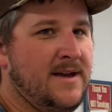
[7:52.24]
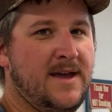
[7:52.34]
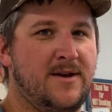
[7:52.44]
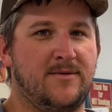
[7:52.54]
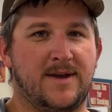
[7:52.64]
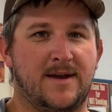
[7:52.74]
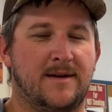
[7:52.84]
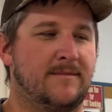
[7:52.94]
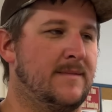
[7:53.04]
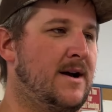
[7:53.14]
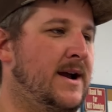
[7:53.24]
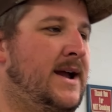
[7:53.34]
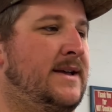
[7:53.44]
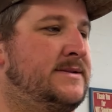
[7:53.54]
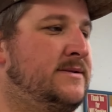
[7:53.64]
Hell yeah. All right,
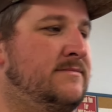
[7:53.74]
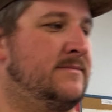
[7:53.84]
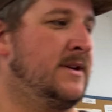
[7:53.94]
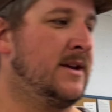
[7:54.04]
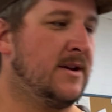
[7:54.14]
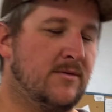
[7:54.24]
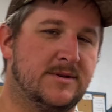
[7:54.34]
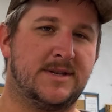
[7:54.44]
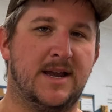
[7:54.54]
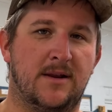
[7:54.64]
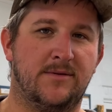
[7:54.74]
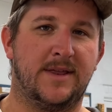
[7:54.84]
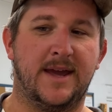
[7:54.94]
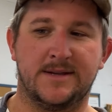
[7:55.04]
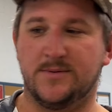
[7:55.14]
guys. We'll see y'all on the
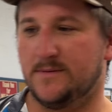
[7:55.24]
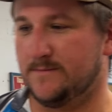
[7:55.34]
next one.